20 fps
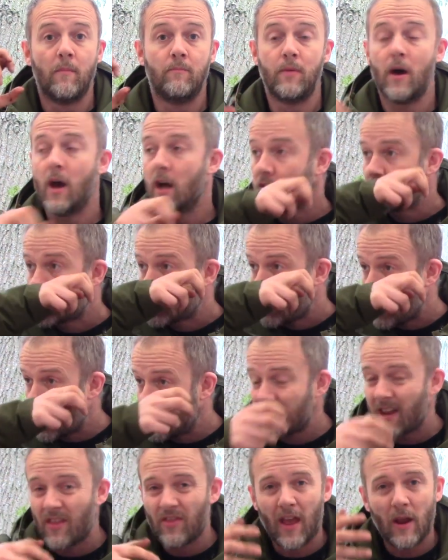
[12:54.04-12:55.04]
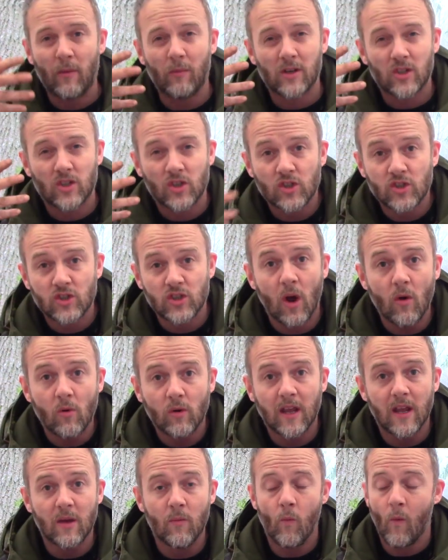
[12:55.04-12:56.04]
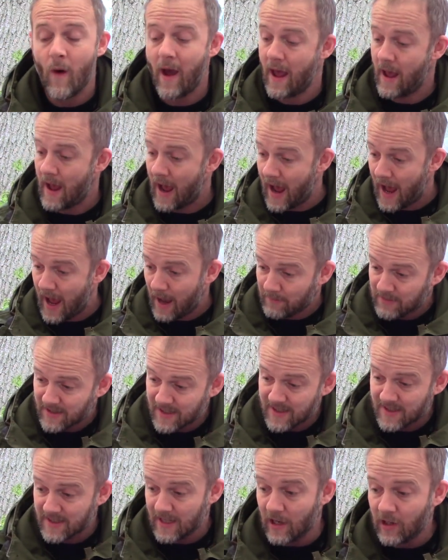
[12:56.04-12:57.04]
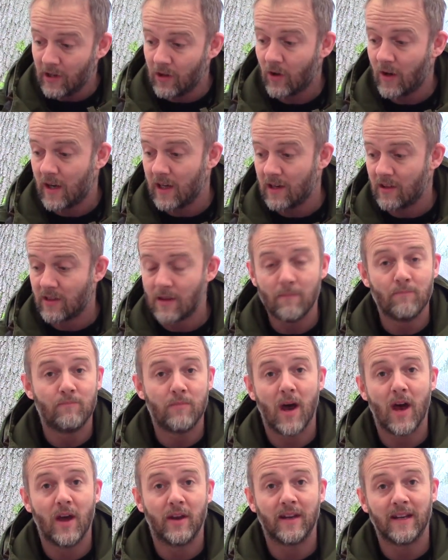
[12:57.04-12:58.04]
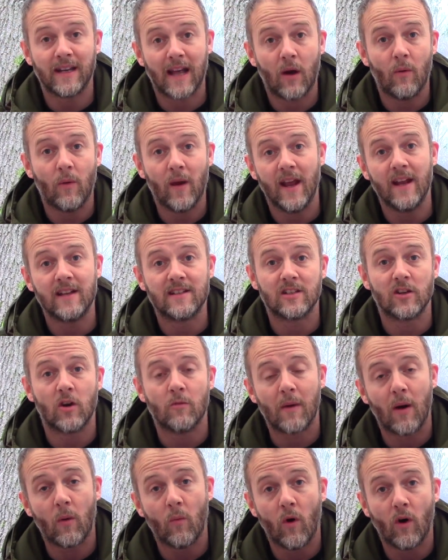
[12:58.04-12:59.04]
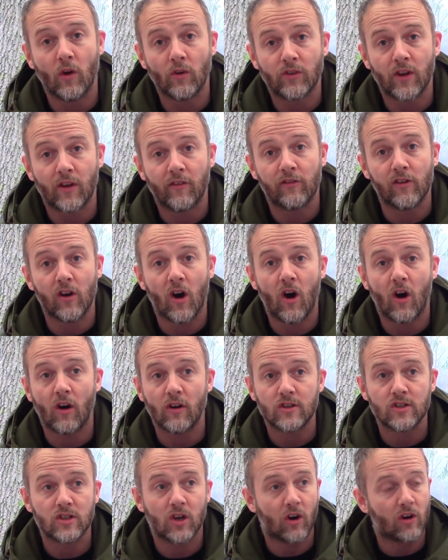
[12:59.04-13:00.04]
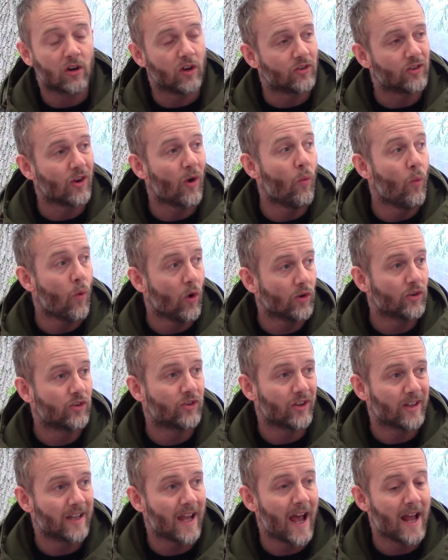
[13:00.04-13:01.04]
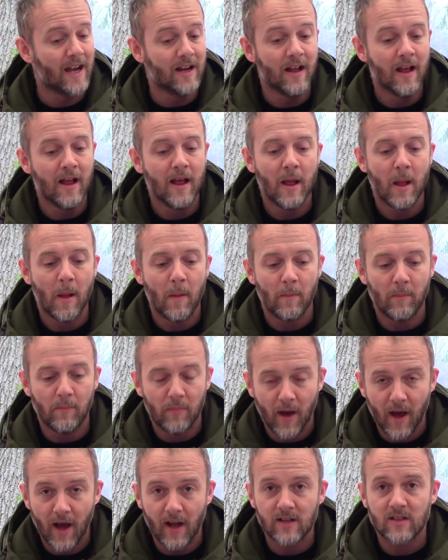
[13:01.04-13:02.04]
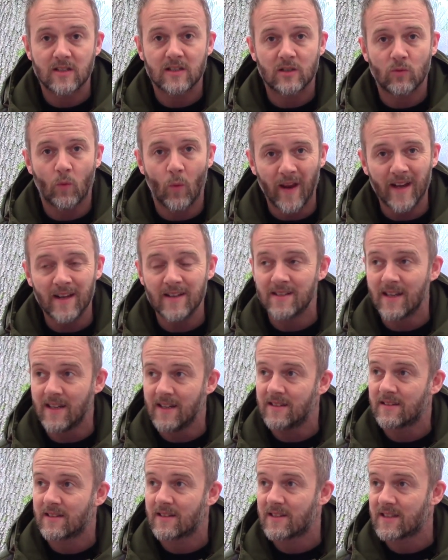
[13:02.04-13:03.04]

birch twigs they were soaking wet I'm still looking at them burning now heating up my water for a hot chocolate so once again Birch swings in to